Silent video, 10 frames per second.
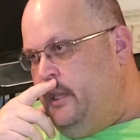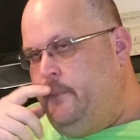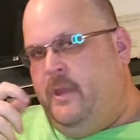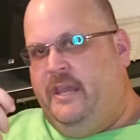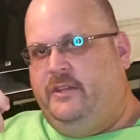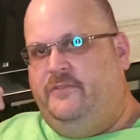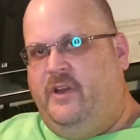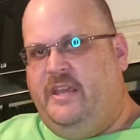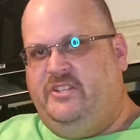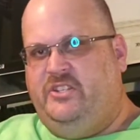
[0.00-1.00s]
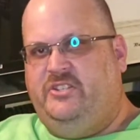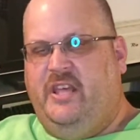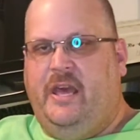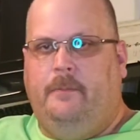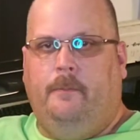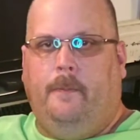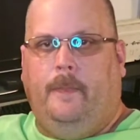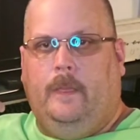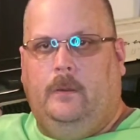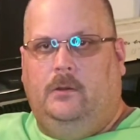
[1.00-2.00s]
They make devices that
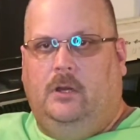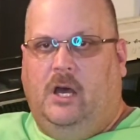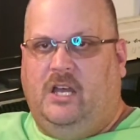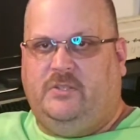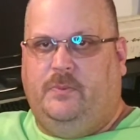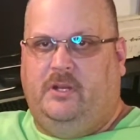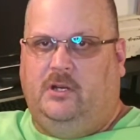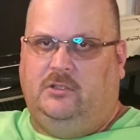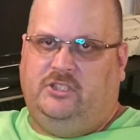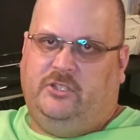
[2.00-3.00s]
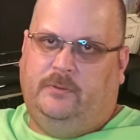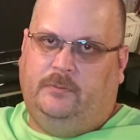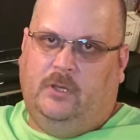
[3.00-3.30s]
hospitals,